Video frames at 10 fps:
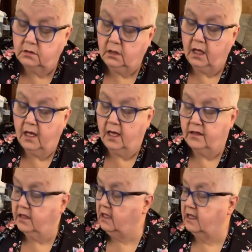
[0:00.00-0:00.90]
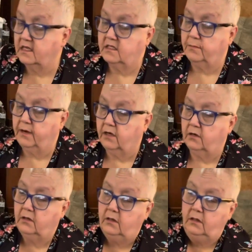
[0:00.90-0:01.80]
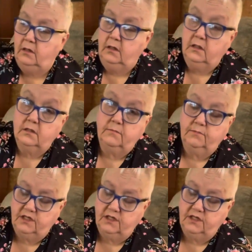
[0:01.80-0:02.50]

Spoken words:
Okay, I think that's about much.